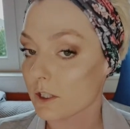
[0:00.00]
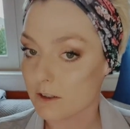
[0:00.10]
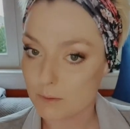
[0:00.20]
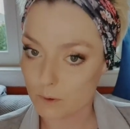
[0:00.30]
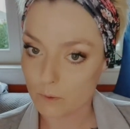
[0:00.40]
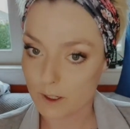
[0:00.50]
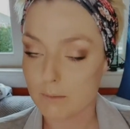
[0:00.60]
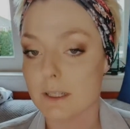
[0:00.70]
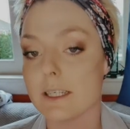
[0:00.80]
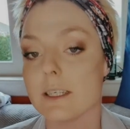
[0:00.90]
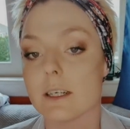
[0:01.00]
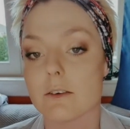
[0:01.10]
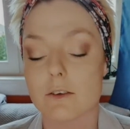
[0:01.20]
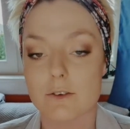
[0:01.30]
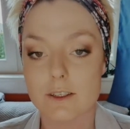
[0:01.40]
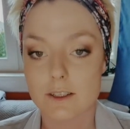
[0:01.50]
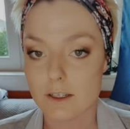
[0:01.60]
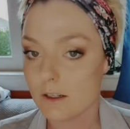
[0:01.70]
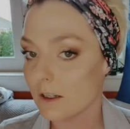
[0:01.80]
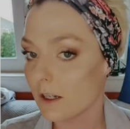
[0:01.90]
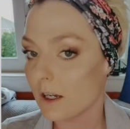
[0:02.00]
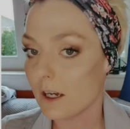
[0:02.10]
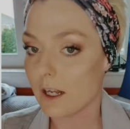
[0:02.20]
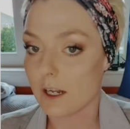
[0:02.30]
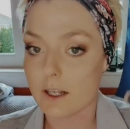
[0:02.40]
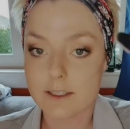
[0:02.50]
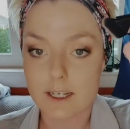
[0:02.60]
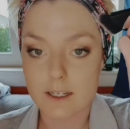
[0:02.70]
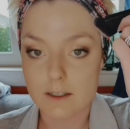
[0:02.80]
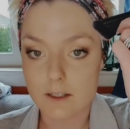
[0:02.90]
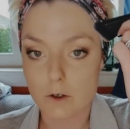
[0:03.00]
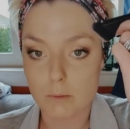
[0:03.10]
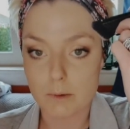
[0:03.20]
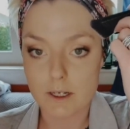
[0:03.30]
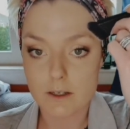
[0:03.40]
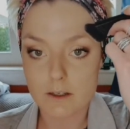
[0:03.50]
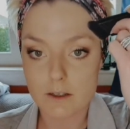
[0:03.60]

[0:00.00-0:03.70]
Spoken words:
this will get blended out obviously. And I like to add a little bit